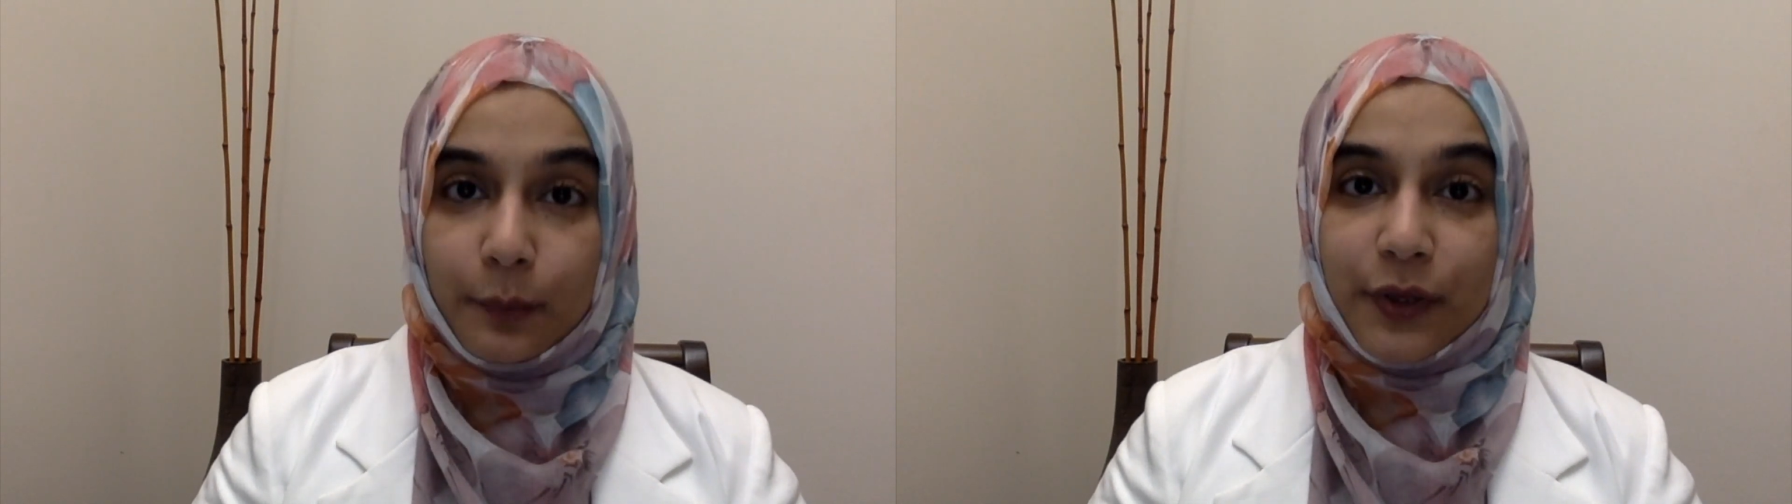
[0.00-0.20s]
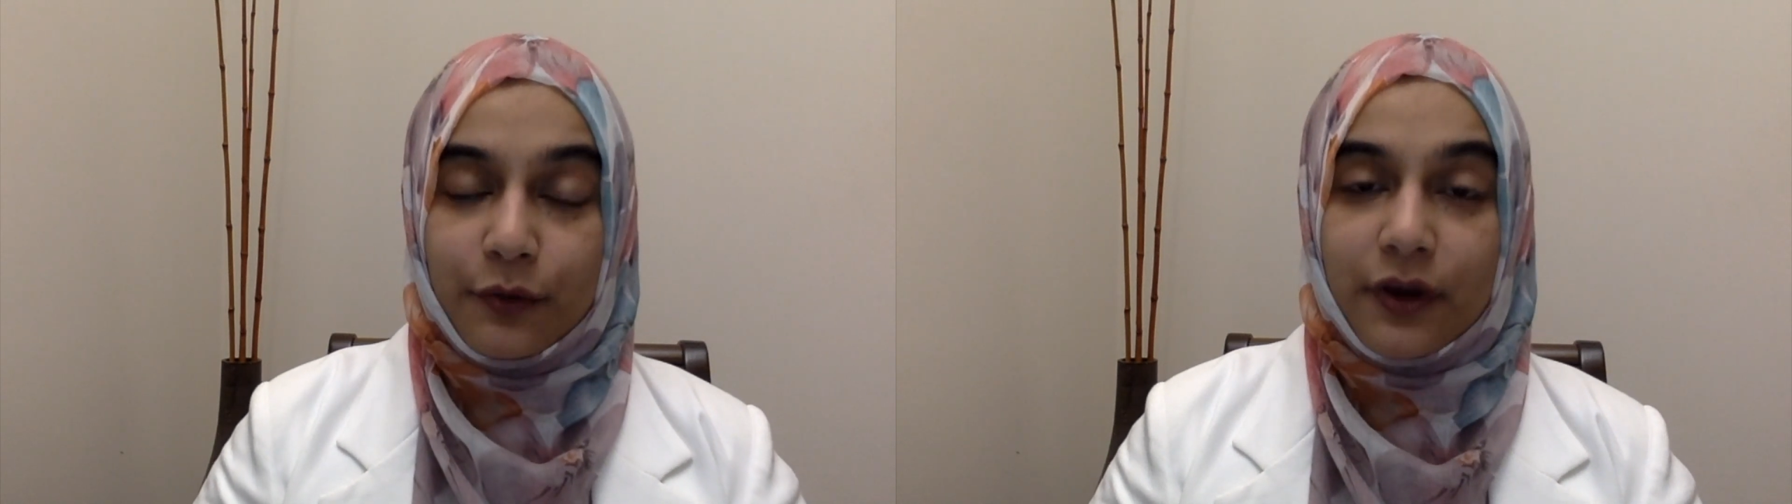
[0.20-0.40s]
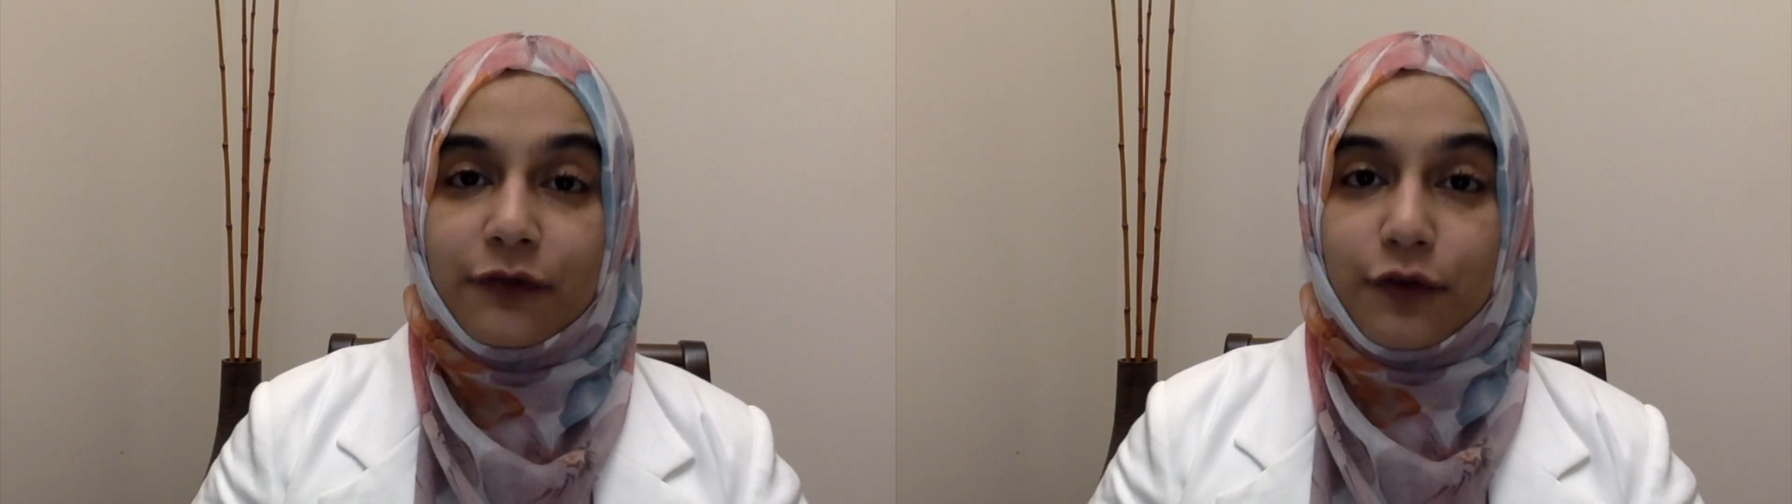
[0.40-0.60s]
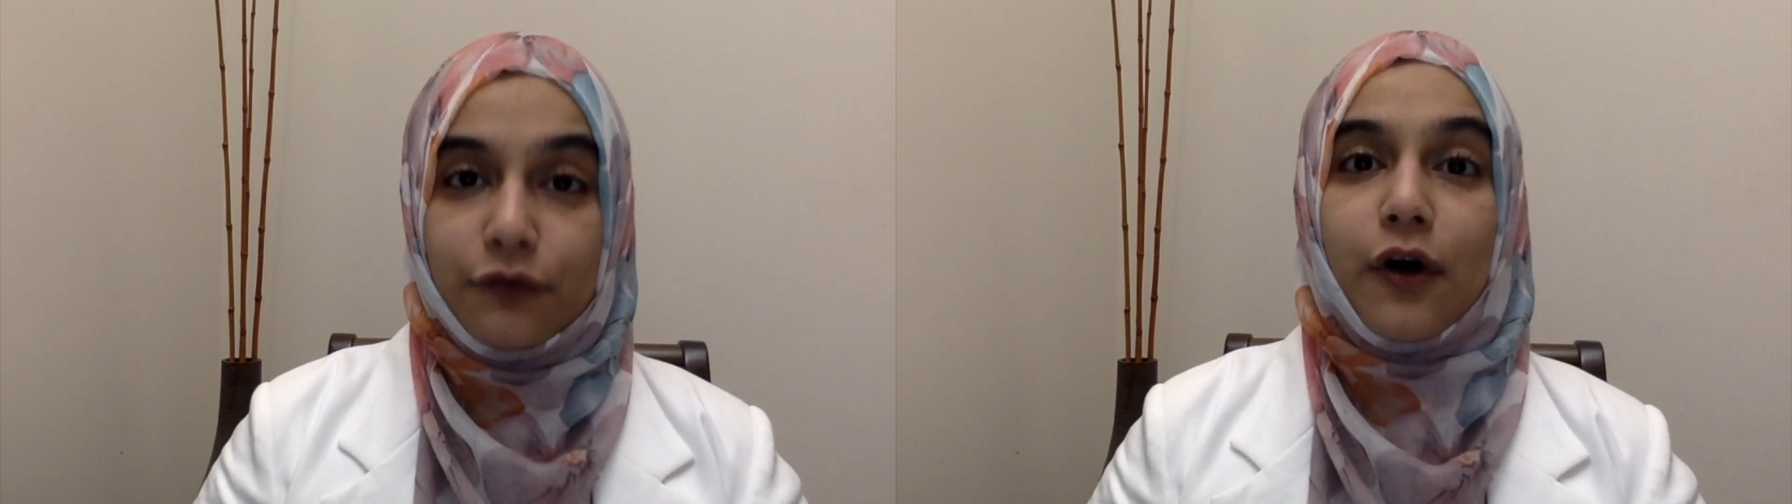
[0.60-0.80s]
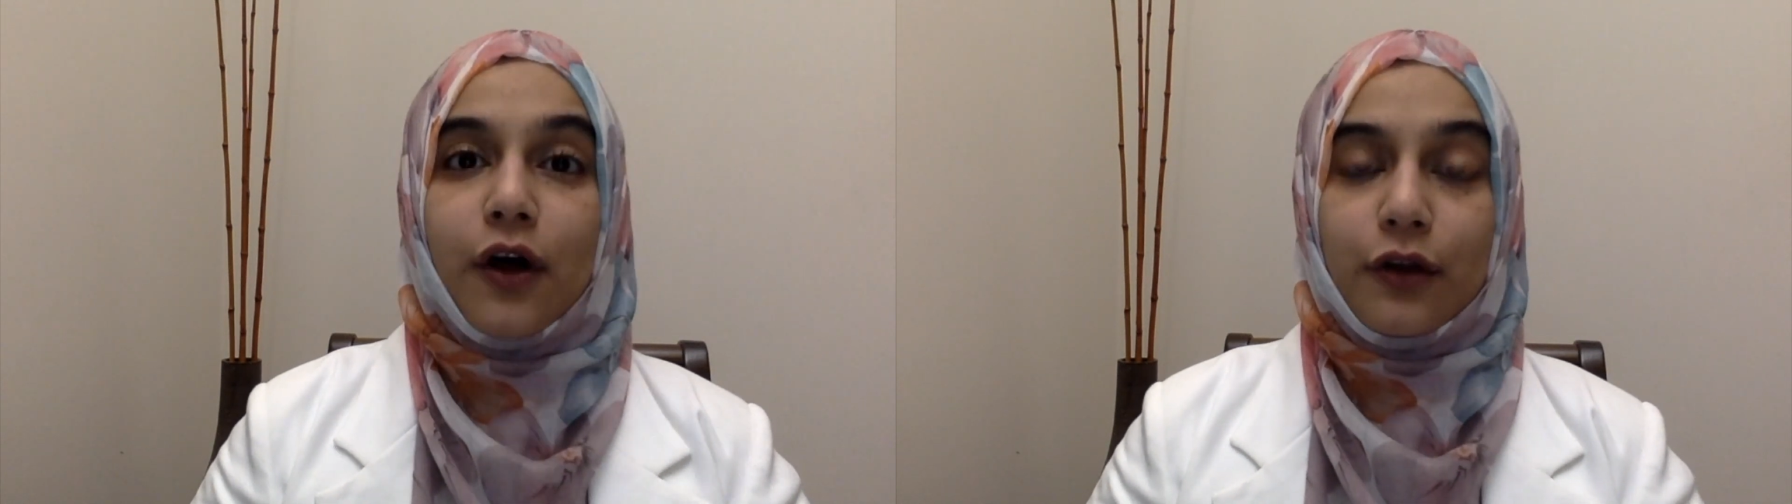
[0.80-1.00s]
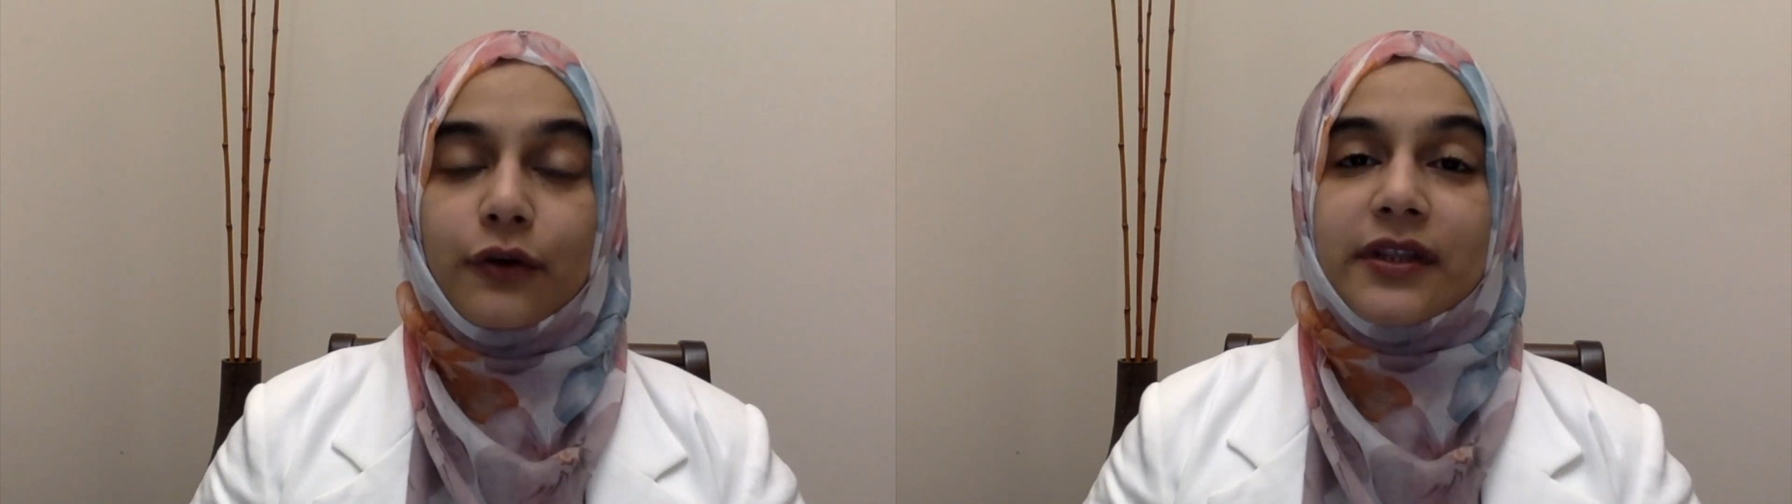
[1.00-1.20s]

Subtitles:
you if you follow